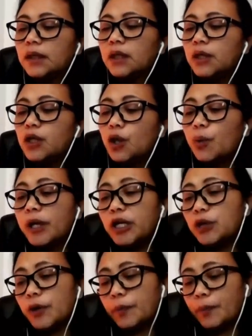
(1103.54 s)
when
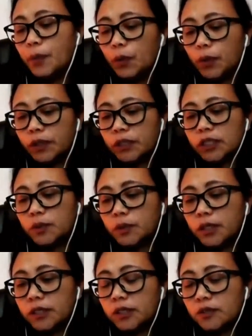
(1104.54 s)
you report,
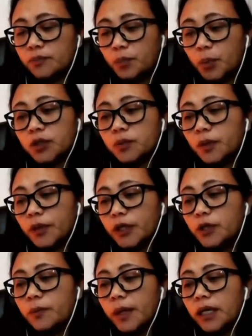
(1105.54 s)
it's possible that
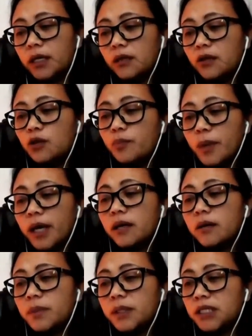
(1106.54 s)
you may
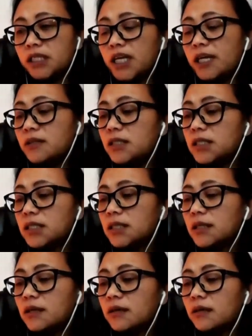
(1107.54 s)
be detained,
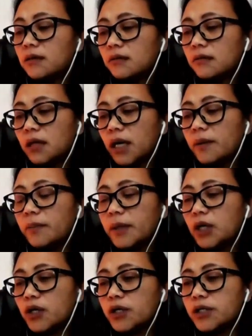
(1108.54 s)
okay,
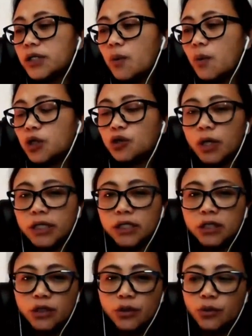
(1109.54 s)
because they won't trust
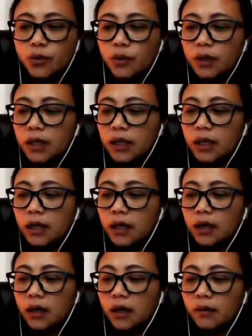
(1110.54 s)
you.
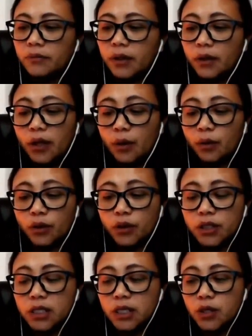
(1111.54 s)
They will
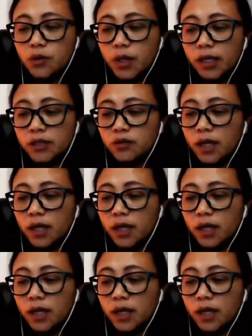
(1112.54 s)
consider you as